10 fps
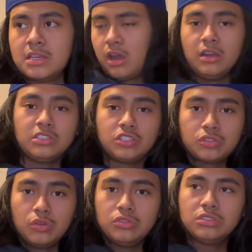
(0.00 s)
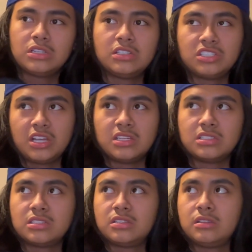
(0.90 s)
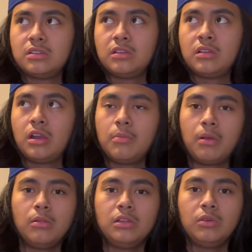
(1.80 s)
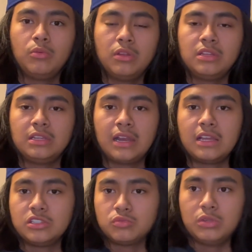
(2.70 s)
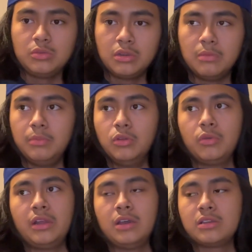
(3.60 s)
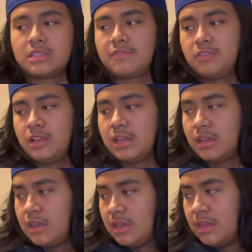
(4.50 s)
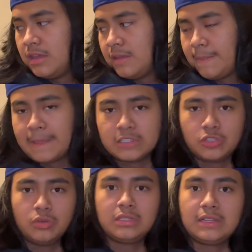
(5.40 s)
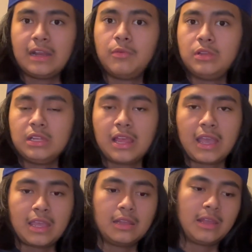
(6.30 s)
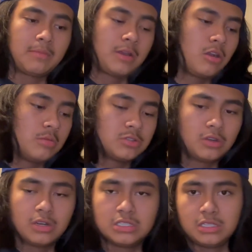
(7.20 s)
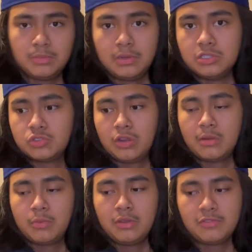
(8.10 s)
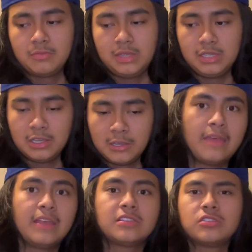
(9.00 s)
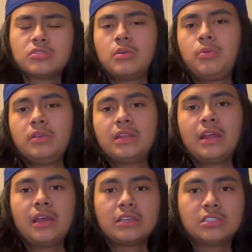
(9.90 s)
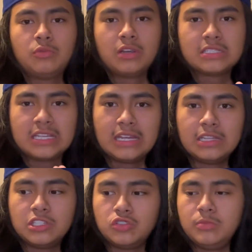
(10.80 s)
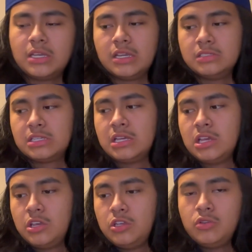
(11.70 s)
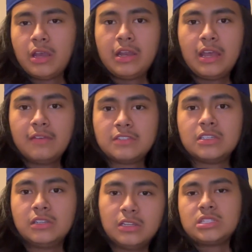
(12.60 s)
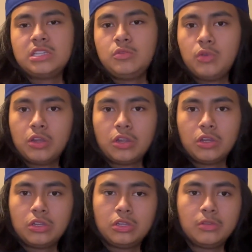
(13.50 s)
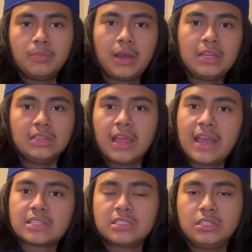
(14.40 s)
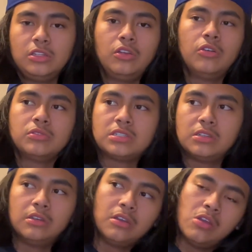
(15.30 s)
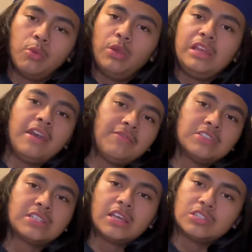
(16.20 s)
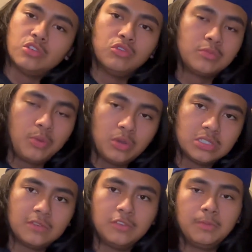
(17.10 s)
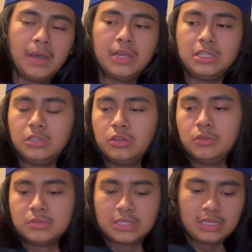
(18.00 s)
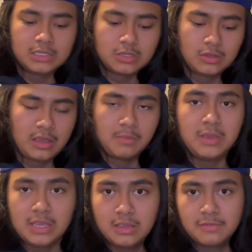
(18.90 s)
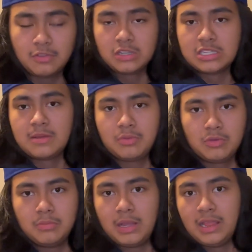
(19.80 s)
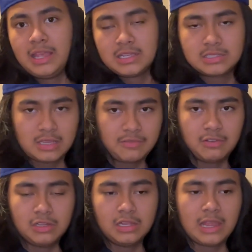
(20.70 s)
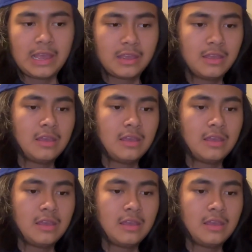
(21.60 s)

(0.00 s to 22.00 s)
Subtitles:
Honestly, shoulders and chest are probably the one thing that I just really want to build right now, because I feel like that's the only thing that I really lack in. Like my arms are honestly a pretty strong point for me. And that's also a point that I actually wanted to get into, because you kind of have to see where your body lacks, and to really emphasize those points of your body, you know what I'm saying? So like me, for example, my legs definitely lack.